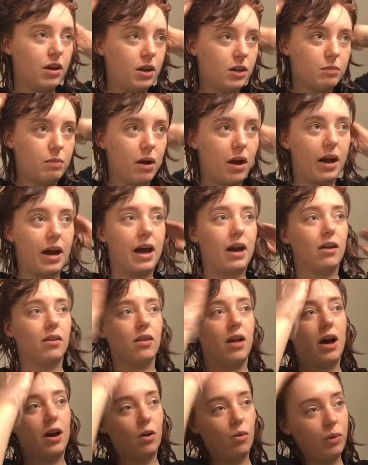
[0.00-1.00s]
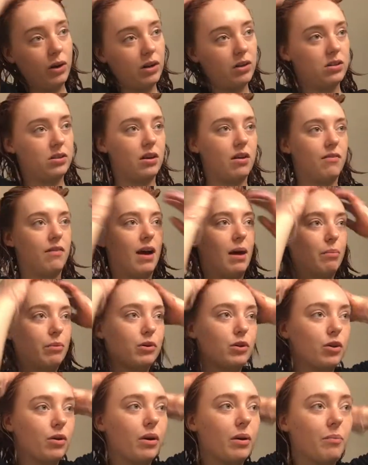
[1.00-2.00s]
He's probably had a lot of weird stuff
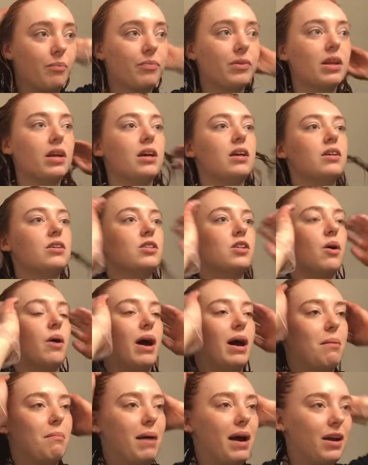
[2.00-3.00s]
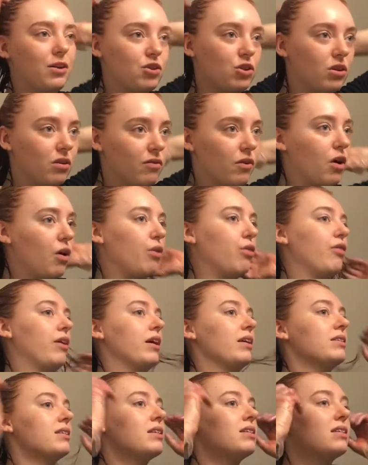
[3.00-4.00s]
happen to him. So I imagine of all
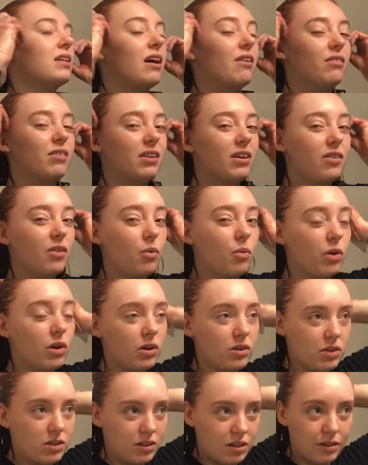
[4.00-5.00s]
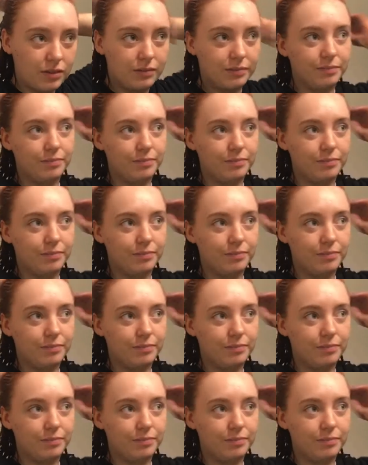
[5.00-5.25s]
things, it's not really the worst.